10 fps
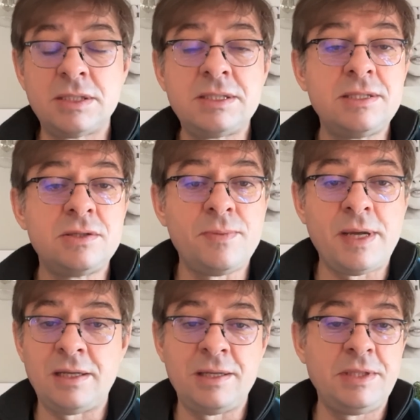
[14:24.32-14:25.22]
this is a
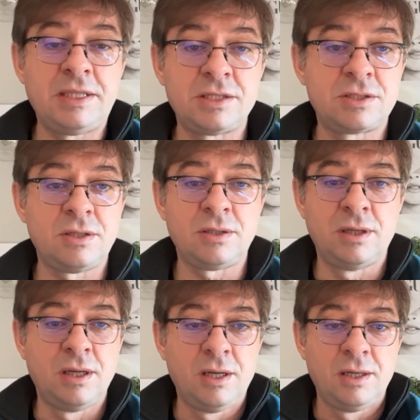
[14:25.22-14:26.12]
limitation
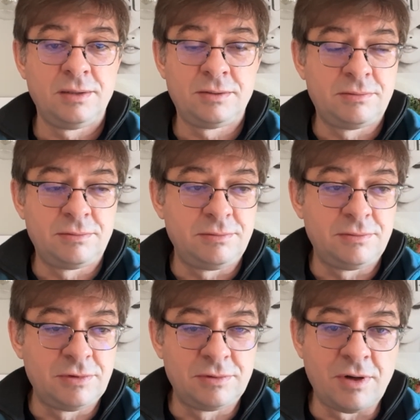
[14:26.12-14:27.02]

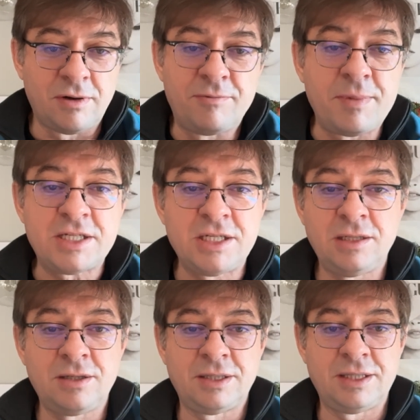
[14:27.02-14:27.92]
of machine
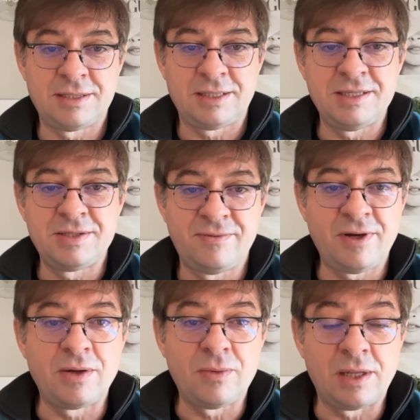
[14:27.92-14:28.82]
learning that is
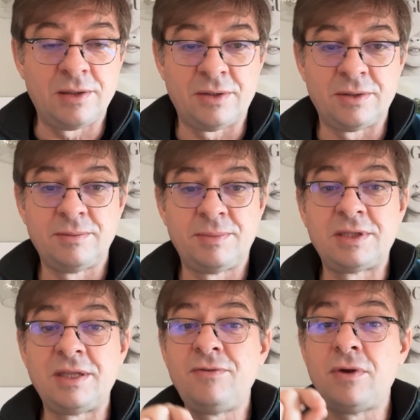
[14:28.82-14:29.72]
very well known,
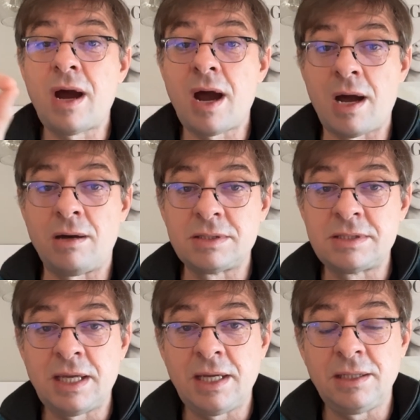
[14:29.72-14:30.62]
but if you are
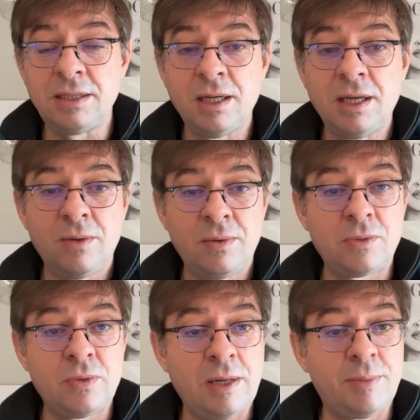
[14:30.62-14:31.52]
outside,
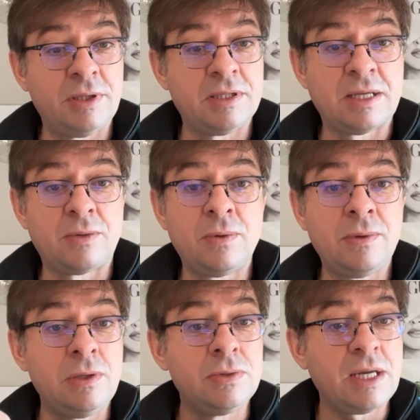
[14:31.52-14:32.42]
what will happen is that we
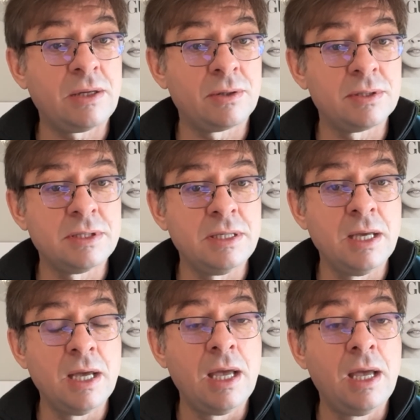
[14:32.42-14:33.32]
will lose accuracy
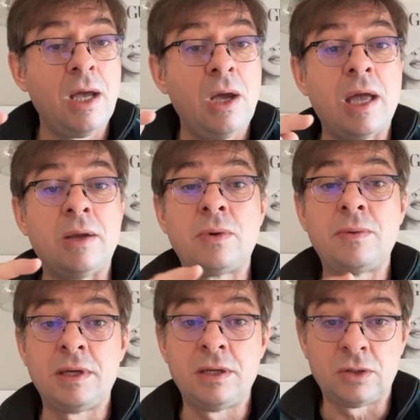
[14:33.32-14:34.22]
and we
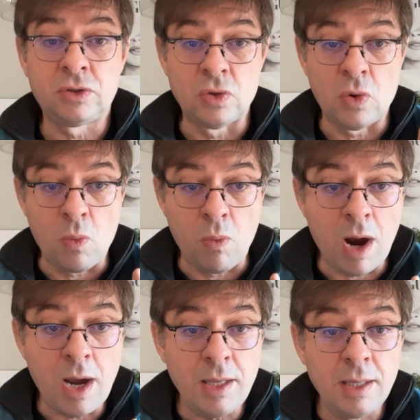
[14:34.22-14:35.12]
will not know
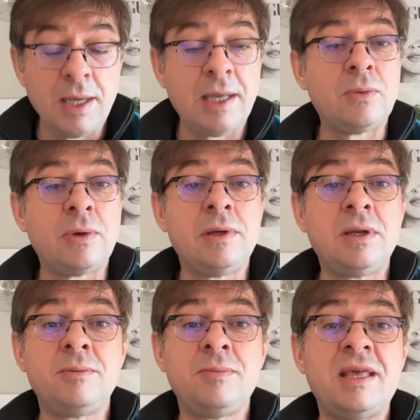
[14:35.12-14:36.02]
why, and we will
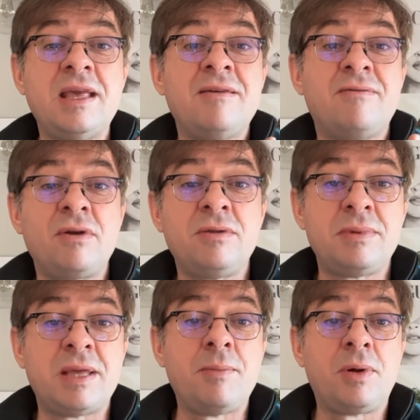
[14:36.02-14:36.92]
not even
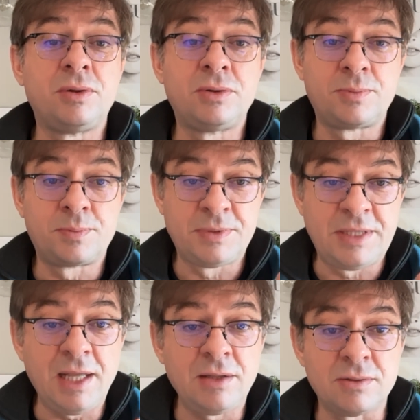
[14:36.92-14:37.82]
be able to
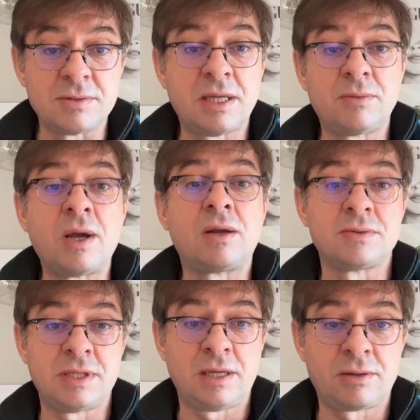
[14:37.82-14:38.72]
tell you that we are
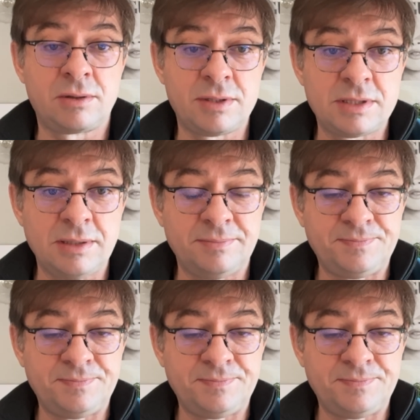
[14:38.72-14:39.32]
losing accuracy.